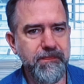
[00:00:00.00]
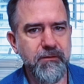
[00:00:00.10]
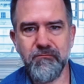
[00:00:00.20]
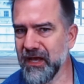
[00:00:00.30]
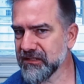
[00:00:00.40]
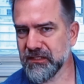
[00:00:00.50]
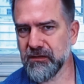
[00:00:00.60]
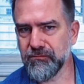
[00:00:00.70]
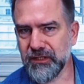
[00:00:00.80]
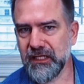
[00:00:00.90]
makes a
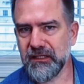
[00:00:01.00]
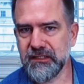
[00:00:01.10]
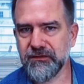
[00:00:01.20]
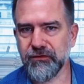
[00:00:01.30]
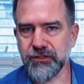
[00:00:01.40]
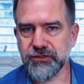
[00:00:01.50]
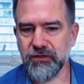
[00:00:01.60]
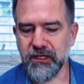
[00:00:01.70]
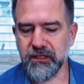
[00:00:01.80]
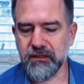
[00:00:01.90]
completely different
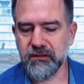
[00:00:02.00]
drink.